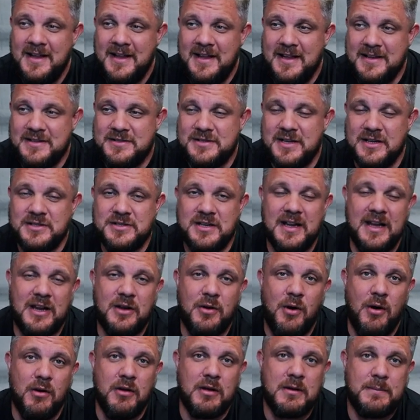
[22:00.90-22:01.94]
It's such an
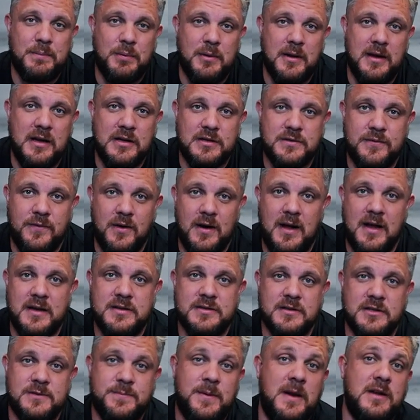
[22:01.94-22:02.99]
iconic place for
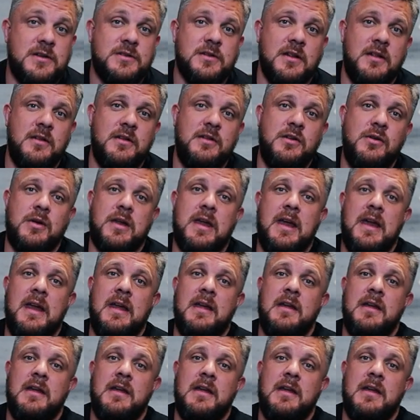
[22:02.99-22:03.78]
us, especially in the UK.